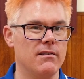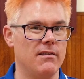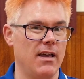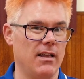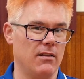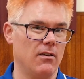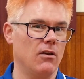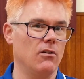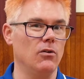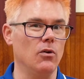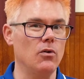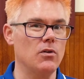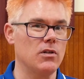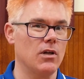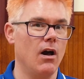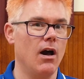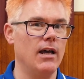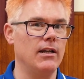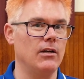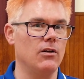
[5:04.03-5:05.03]
That looks
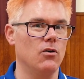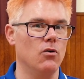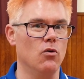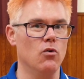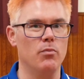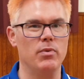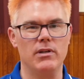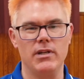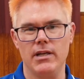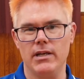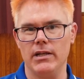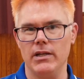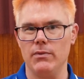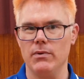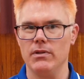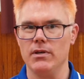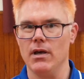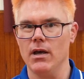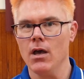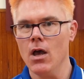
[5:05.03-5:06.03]
kind of cool, particularly
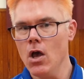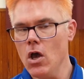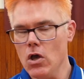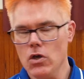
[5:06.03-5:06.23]
with a